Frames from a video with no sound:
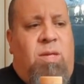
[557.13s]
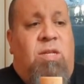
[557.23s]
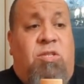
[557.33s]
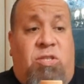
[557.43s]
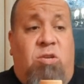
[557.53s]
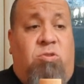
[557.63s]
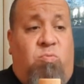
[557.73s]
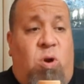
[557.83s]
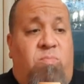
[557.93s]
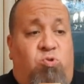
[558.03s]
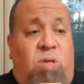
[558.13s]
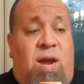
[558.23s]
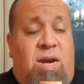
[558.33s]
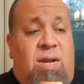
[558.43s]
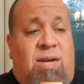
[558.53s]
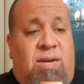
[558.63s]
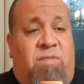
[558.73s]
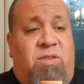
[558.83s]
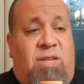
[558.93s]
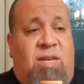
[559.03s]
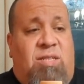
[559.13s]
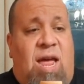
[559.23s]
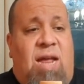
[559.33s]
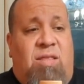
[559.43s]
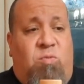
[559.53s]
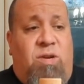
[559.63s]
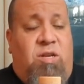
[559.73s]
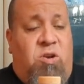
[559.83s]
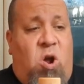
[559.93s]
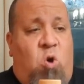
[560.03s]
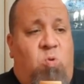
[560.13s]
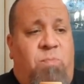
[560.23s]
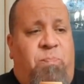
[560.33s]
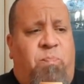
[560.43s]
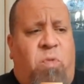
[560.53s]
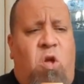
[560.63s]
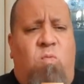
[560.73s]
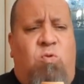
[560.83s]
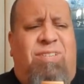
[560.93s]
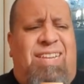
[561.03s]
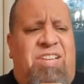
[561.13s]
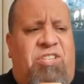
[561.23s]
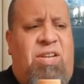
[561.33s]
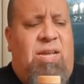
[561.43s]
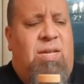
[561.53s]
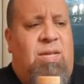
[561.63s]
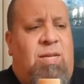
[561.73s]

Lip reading: Still some creme brulee. I can definitely taste that. A little bit of dough, almost yeasty.